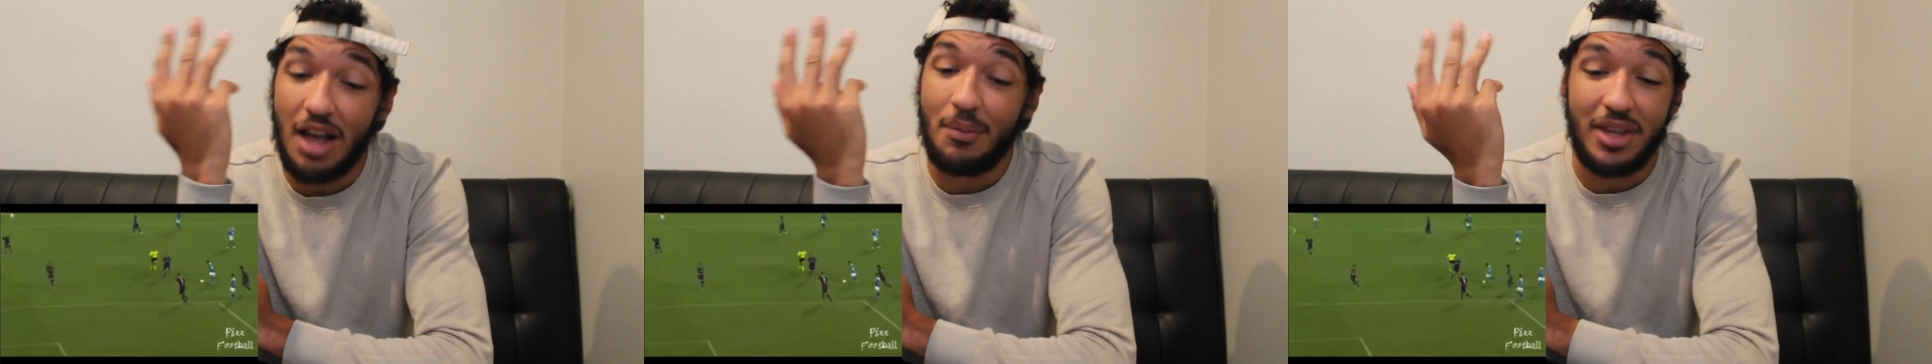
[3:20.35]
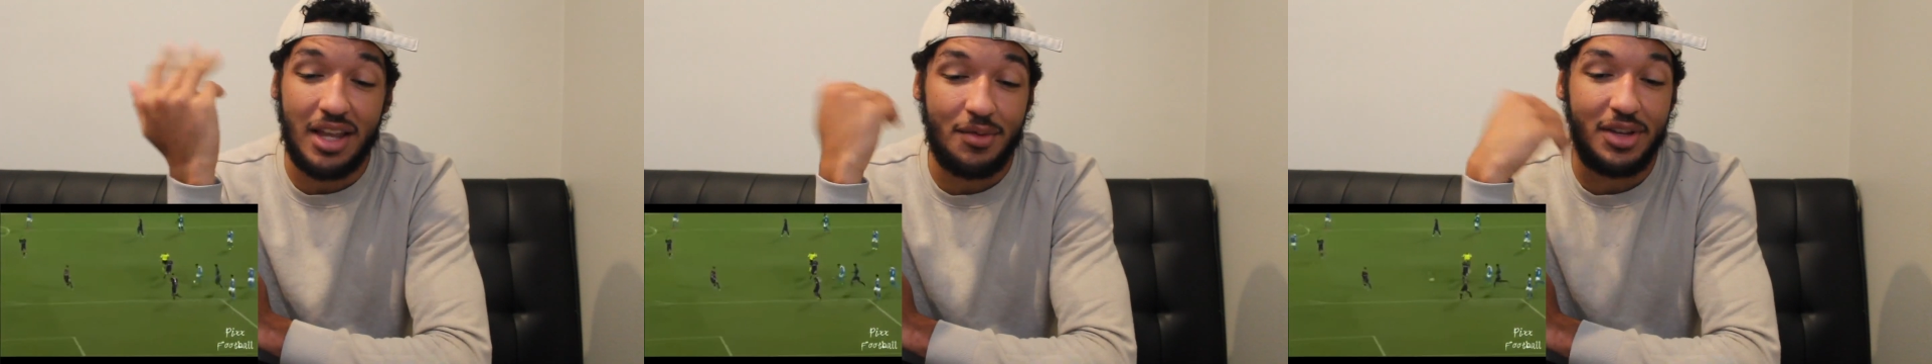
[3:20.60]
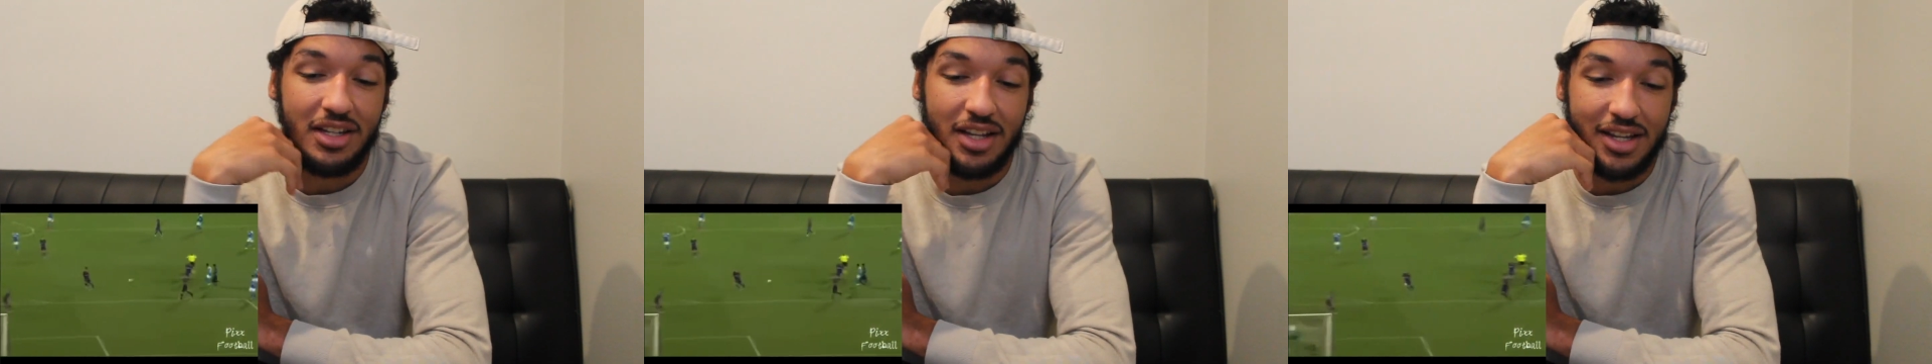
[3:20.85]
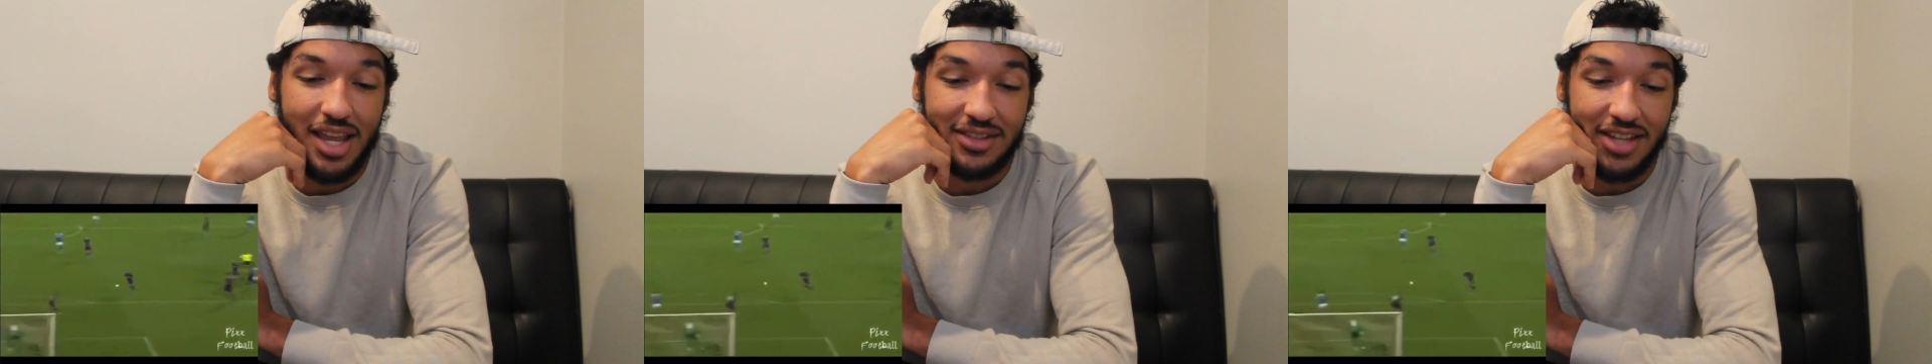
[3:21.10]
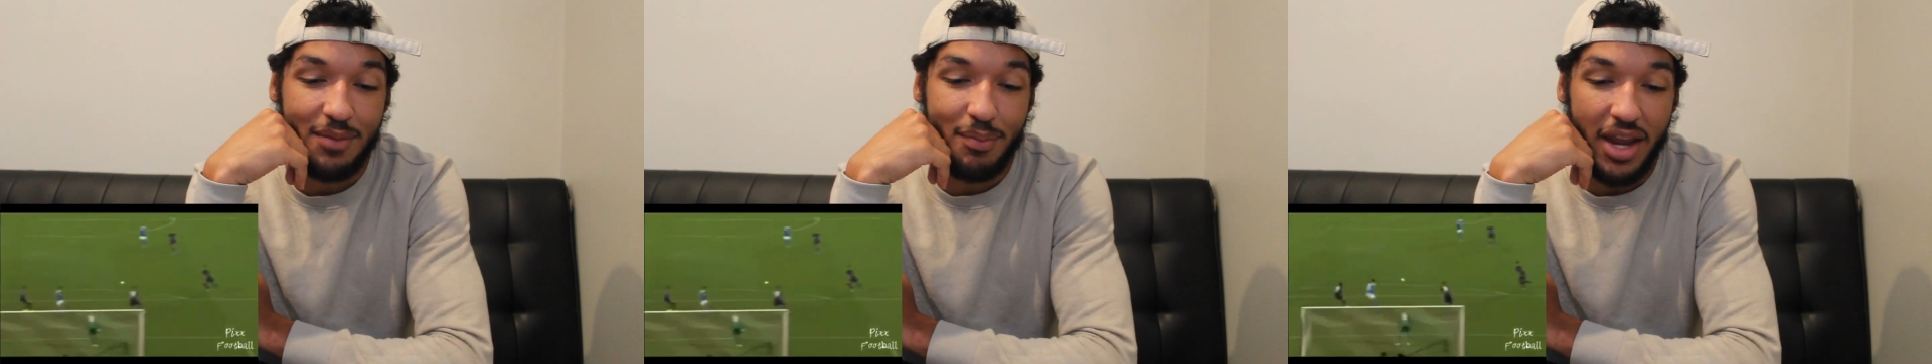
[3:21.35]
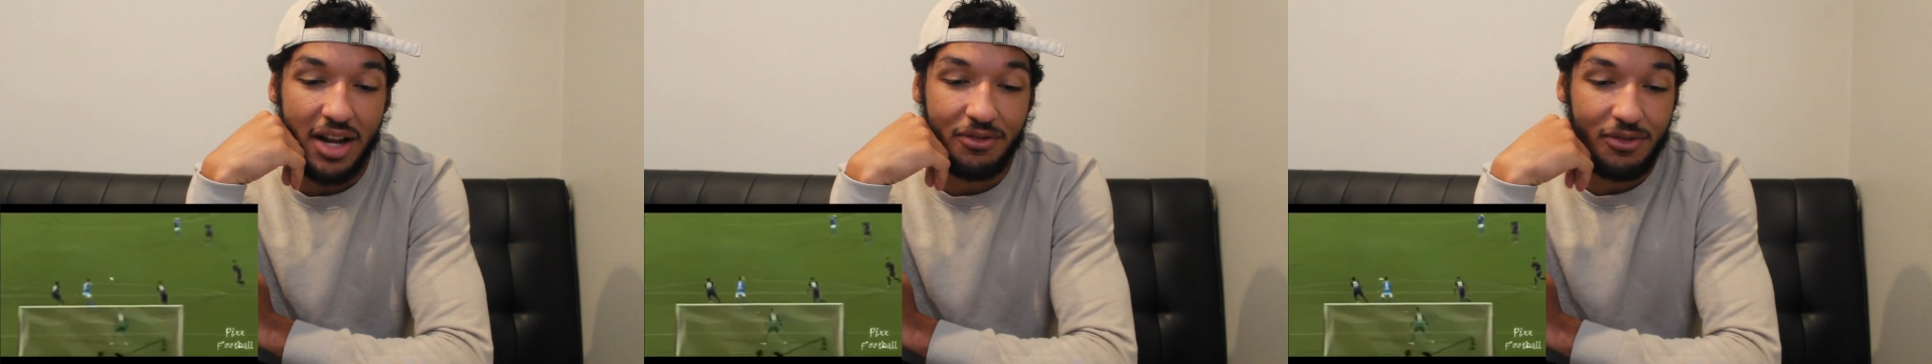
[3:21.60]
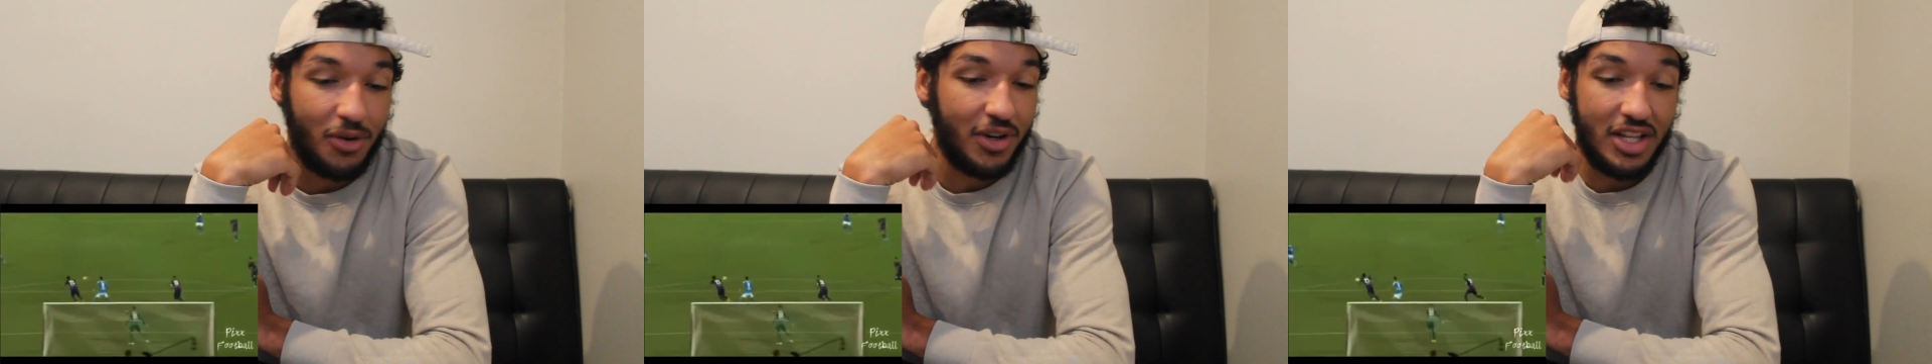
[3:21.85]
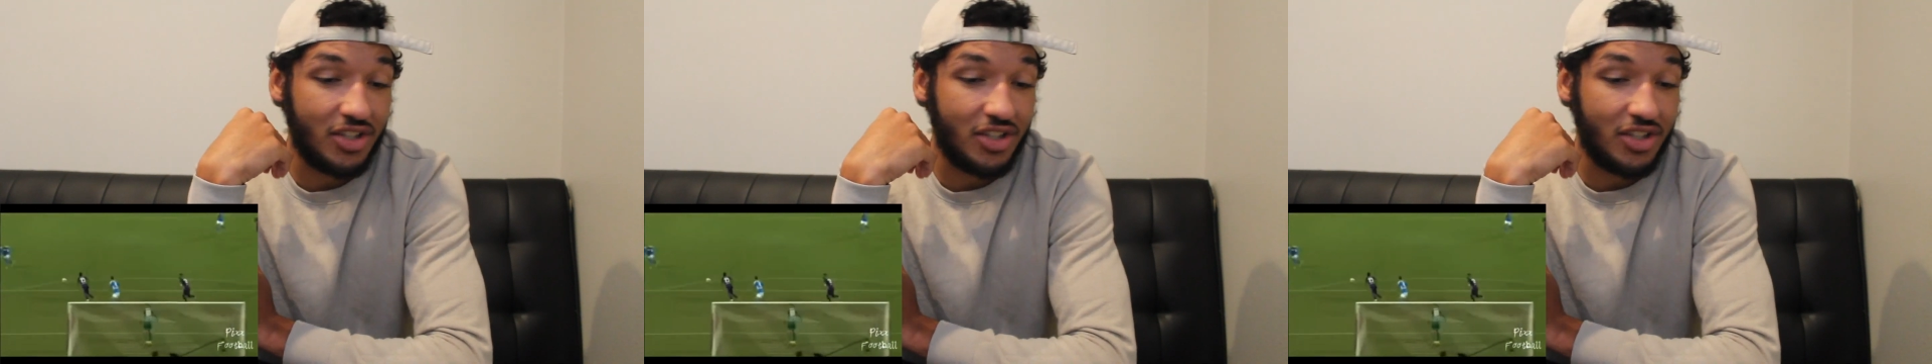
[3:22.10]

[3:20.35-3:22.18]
I mean, I mean, I can't say he made up for it.